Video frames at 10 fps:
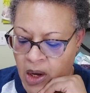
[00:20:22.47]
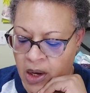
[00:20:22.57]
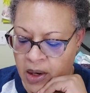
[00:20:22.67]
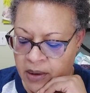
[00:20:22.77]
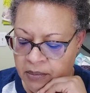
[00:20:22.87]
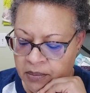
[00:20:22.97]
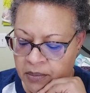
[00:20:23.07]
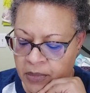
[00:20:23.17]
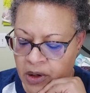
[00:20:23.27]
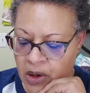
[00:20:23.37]

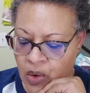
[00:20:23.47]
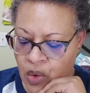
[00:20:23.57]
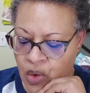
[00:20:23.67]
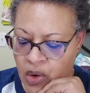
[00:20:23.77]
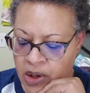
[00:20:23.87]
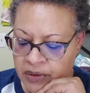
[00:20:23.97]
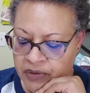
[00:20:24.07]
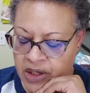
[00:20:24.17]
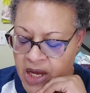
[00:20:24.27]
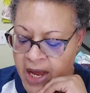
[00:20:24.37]
Um,
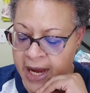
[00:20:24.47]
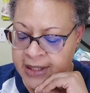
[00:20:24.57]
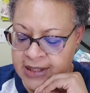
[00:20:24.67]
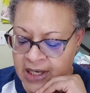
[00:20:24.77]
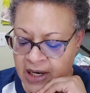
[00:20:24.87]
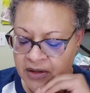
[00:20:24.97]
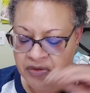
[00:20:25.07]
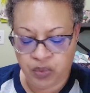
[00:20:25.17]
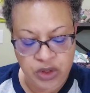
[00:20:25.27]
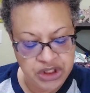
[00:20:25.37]
on the
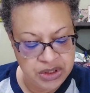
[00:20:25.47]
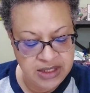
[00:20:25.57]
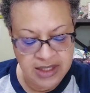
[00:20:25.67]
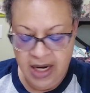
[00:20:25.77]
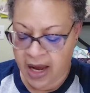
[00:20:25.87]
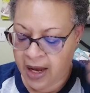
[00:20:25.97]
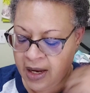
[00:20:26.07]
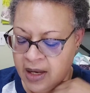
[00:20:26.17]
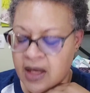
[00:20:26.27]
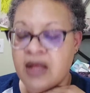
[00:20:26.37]
18th, which is
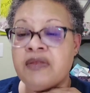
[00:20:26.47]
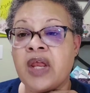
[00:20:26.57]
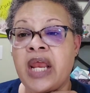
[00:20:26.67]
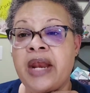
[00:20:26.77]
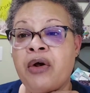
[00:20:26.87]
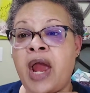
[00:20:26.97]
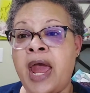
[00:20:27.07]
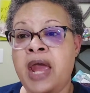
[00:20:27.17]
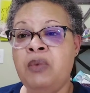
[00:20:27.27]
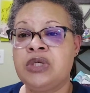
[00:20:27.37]
today, the letter
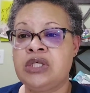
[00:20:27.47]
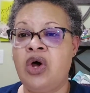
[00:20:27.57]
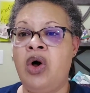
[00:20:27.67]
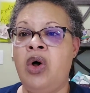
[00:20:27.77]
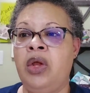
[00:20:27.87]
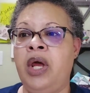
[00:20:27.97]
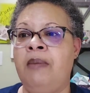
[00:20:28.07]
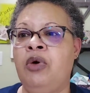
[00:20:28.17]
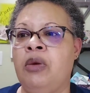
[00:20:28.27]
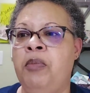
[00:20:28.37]
A was called.
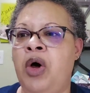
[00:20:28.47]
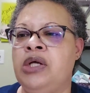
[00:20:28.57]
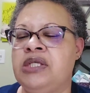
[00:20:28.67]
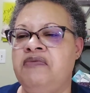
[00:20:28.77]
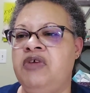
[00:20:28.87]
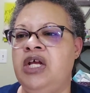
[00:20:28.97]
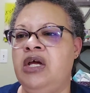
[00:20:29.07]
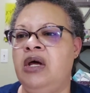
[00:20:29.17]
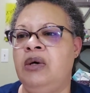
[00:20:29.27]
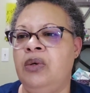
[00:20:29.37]
I'm going to pause the
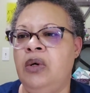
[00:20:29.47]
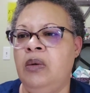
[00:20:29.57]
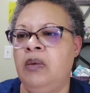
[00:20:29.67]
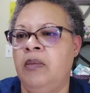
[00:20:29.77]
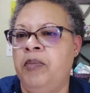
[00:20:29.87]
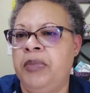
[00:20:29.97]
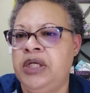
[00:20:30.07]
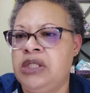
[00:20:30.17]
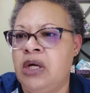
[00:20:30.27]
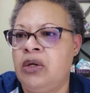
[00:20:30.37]
video.
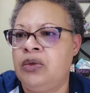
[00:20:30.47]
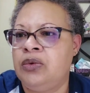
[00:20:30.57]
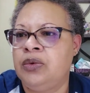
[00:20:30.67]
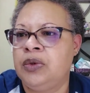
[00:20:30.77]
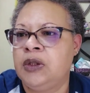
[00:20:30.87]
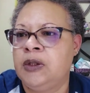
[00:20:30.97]
Please hold.